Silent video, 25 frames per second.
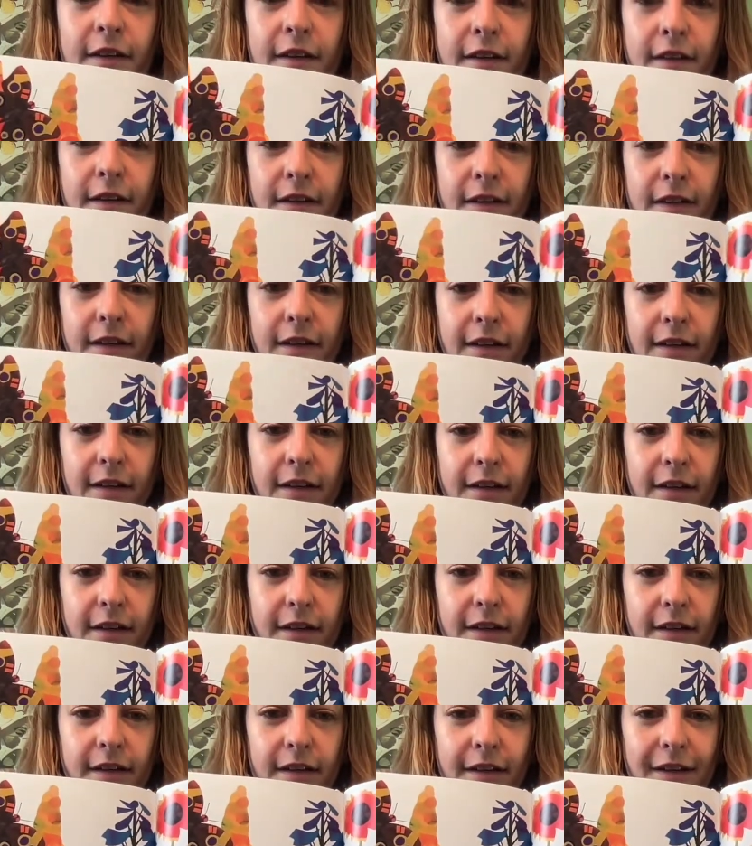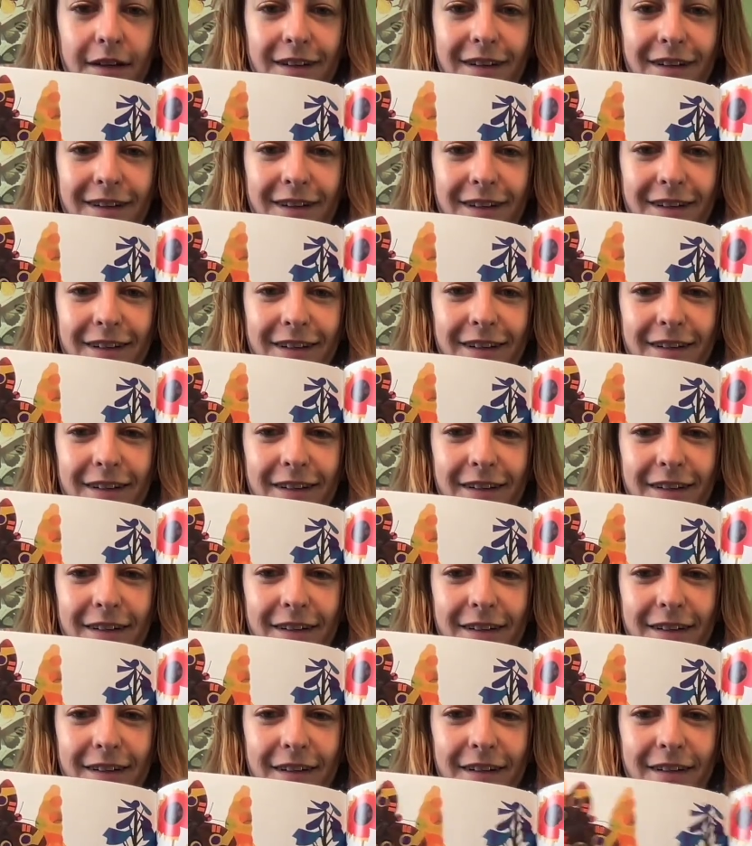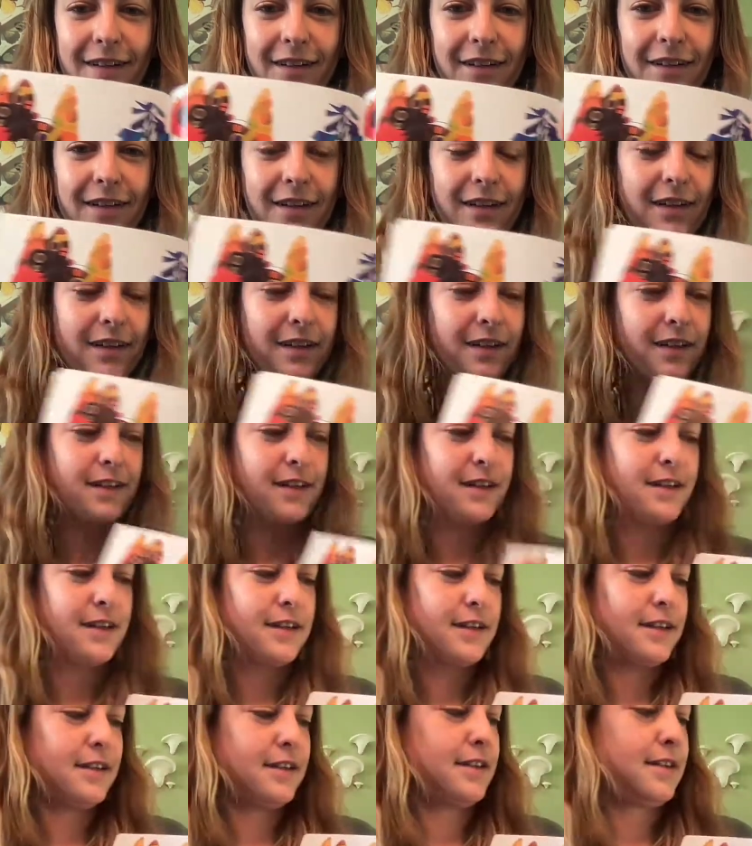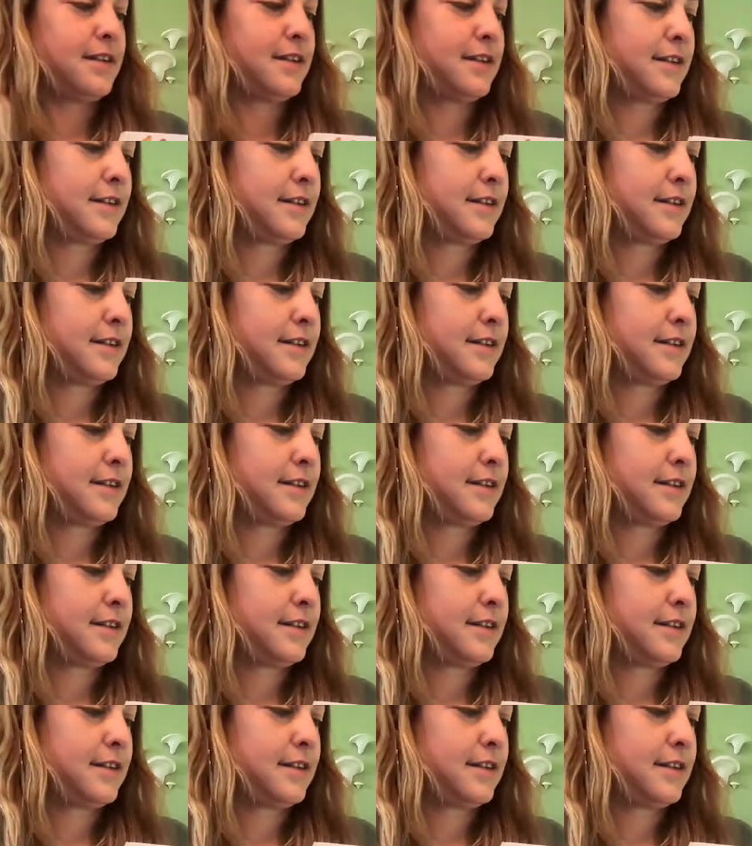No one is speaking in this clip.